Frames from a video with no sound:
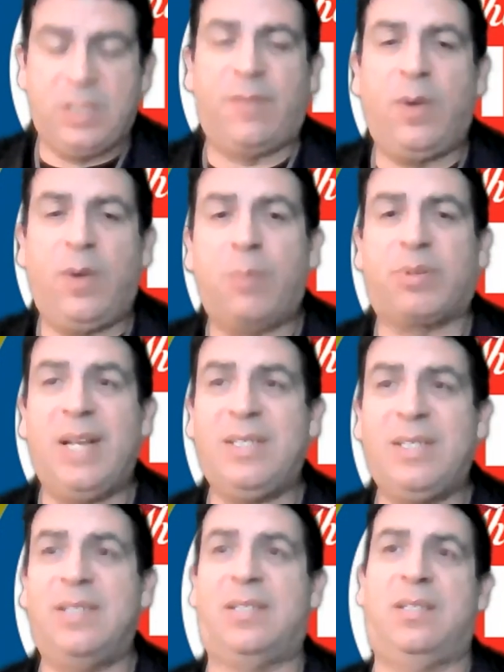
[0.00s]
So full
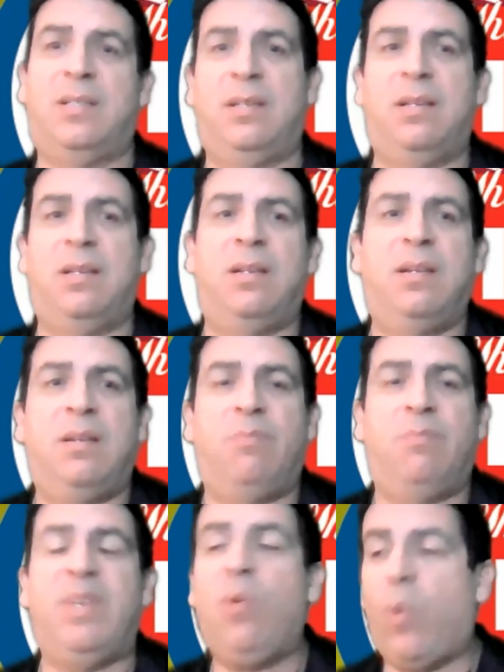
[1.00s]
presence,
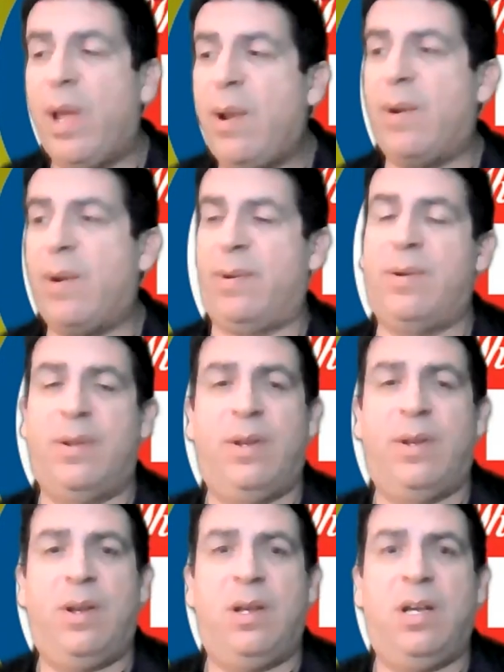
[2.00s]
be aware
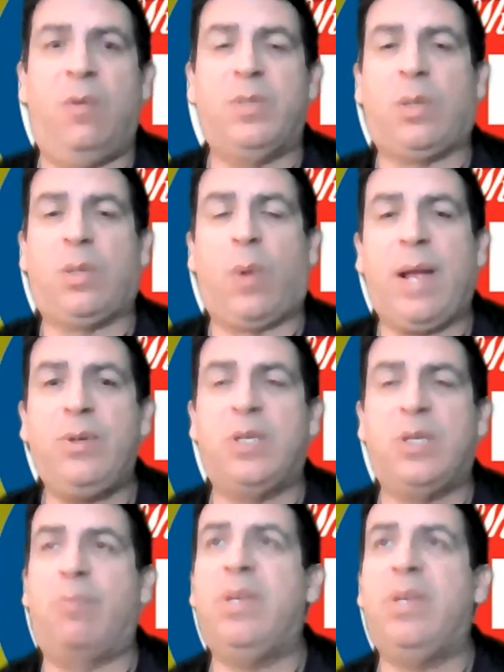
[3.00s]
of what's
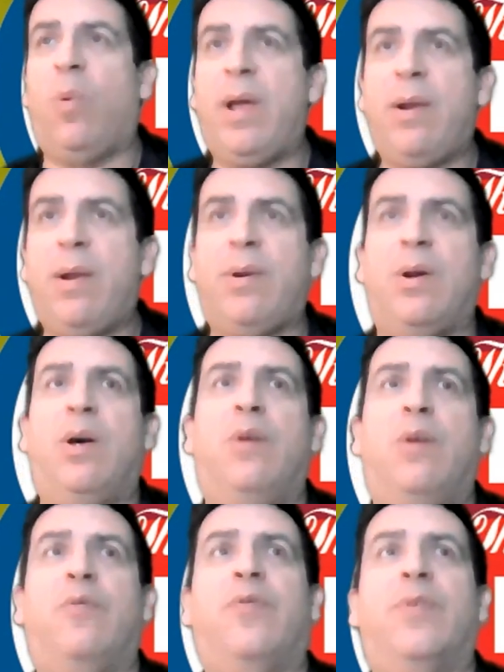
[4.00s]
around you. Be aware
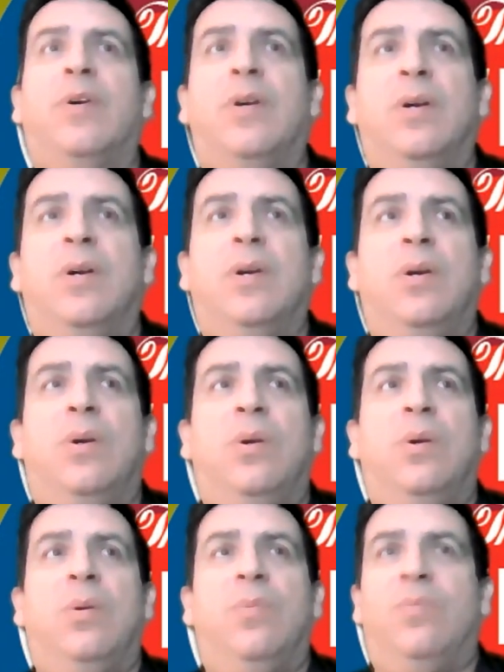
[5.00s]
of
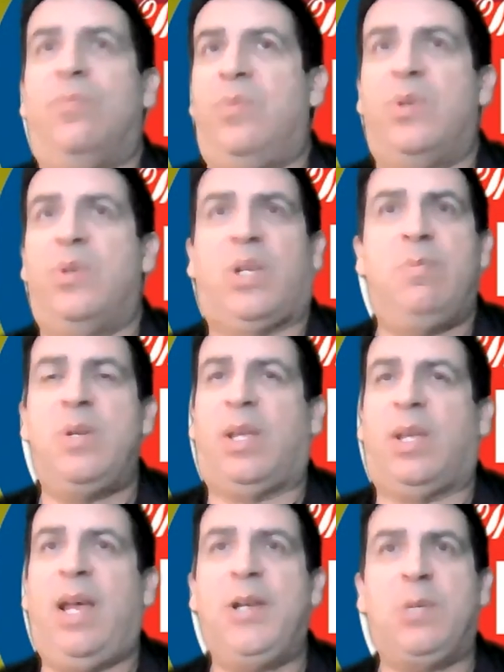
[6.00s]
your
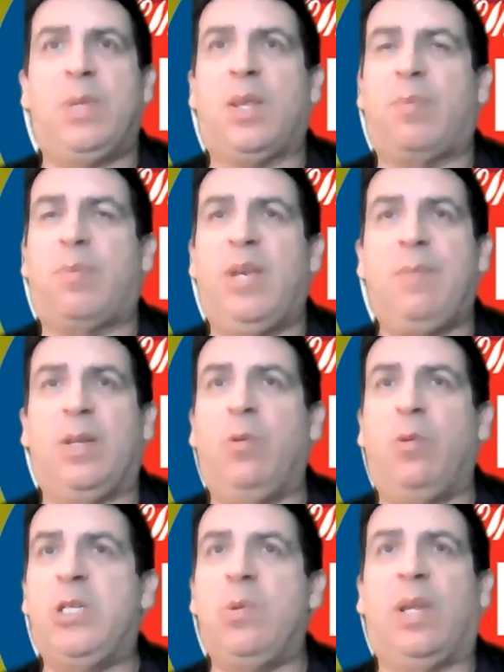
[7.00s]
communication with other people
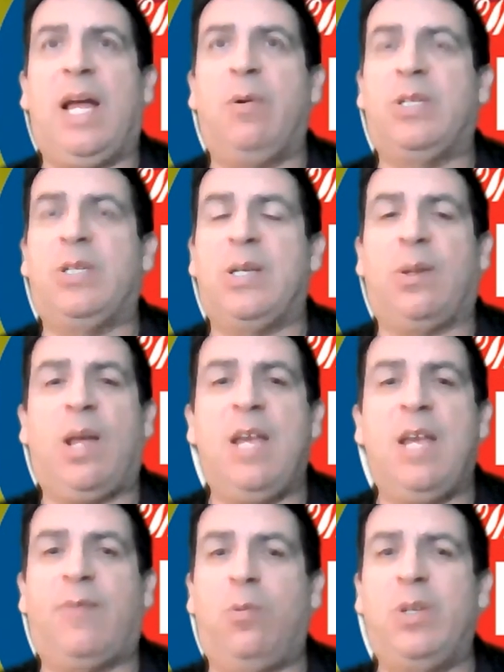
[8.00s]
and what you allow into your
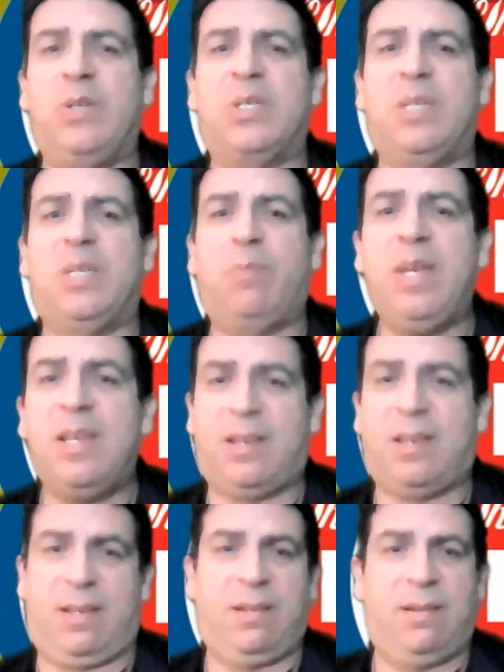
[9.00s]
life and what you speak.